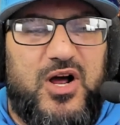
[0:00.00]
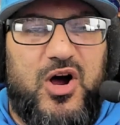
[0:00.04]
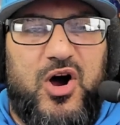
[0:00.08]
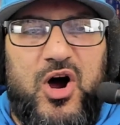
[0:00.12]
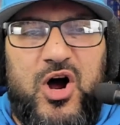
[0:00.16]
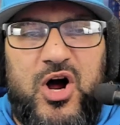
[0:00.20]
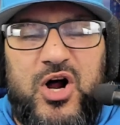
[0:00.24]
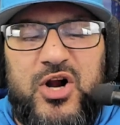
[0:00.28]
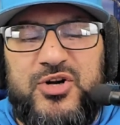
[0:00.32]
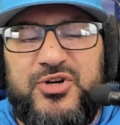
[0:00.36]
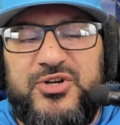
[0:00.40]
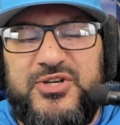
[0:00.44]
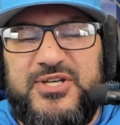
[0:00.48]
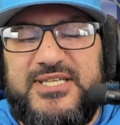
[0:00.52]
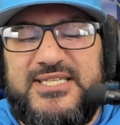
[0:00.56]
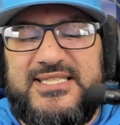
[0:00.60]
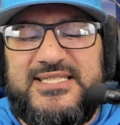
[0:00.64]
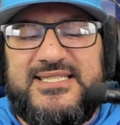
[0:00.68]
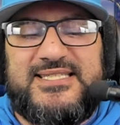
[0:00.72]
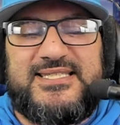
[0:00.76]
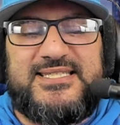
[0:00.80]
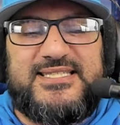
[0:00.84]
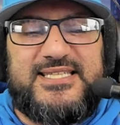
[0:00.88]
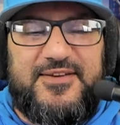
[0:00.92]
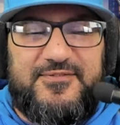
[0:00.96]

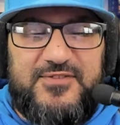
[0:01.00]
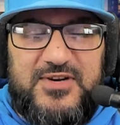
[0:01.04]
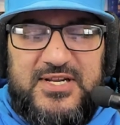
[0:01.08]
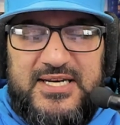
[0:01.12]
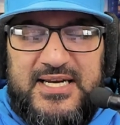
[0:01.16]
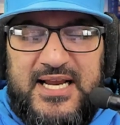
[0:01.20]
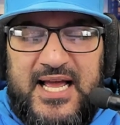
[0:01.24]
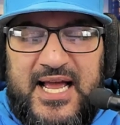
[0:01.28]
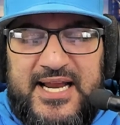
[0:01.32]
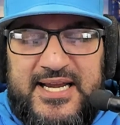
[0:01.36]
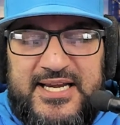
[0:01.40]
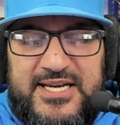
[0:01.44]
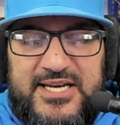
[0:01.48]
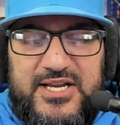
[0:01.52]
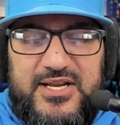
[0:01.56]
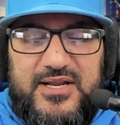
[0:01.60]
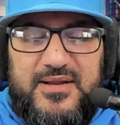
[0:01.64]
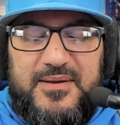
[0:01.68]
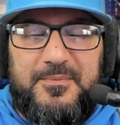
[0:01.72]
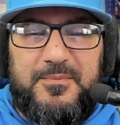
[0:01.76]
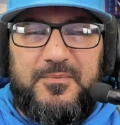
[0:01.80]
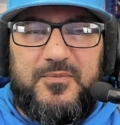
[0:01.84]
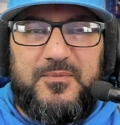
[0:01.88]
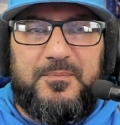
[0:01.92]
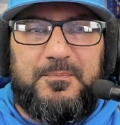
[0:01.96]
179
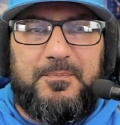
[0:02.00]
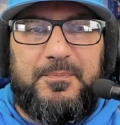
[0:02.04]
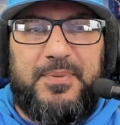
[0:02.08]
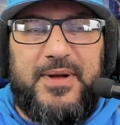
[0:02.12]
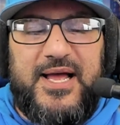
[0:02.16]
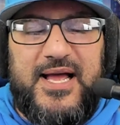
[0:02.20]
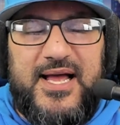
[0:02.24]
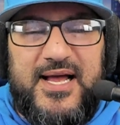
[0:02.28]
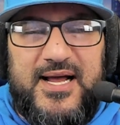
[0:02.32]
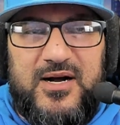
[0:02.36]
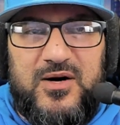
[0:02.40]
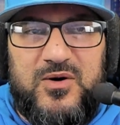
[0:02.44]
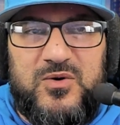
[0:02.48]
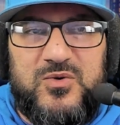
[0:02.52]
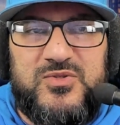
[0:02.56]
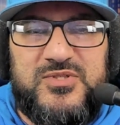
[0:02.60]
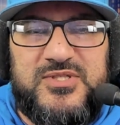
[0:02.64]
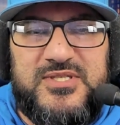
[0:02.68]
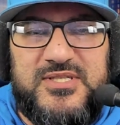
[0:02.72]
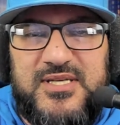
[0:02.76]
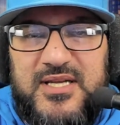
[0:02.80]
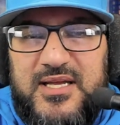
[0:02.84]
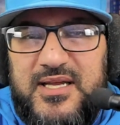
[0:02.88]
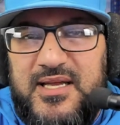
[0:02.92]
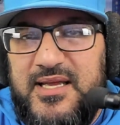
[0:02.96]

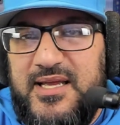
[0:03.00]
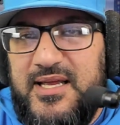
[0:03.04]
pounds.